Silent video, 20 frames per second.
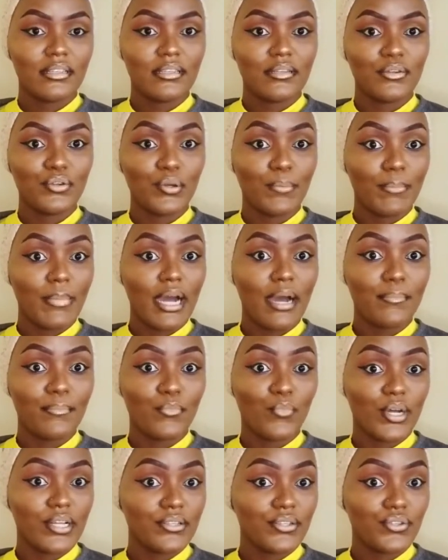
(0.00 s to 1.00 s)
your mom
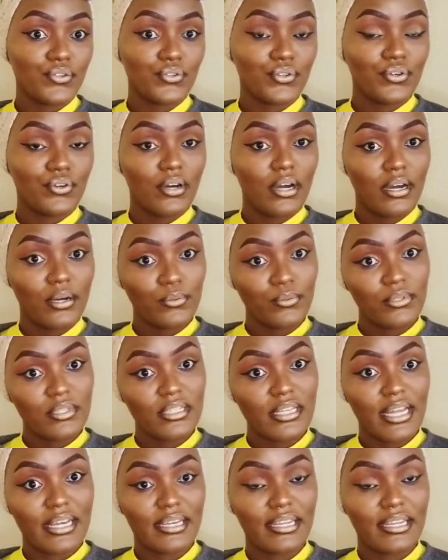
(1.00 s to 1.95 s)
wants to go out and